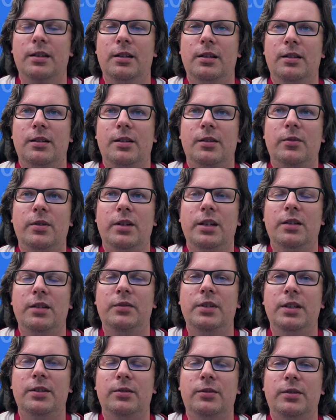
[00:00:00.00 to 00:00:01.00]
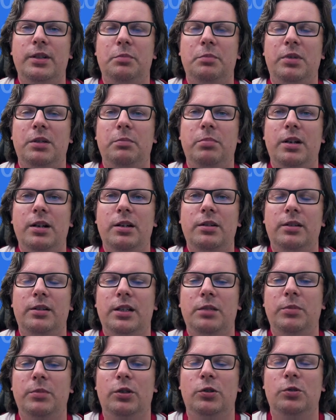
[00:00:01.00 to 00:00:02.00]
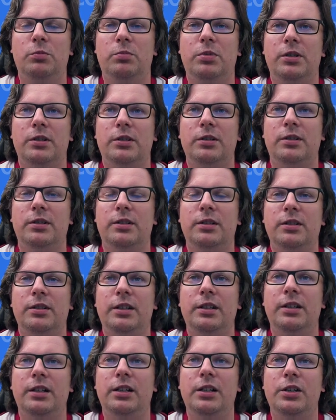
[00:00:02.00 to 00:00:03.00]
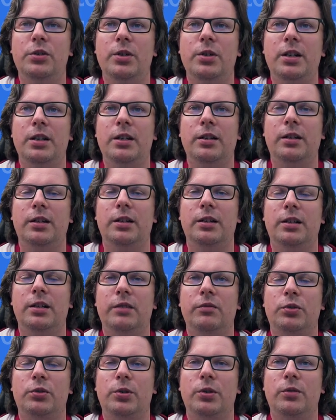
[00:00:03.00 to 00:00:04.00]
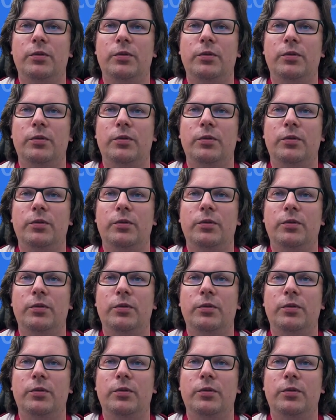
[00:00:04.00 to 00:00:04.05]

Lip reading: So I have this already prepared. Let me open IntelliJ and I will show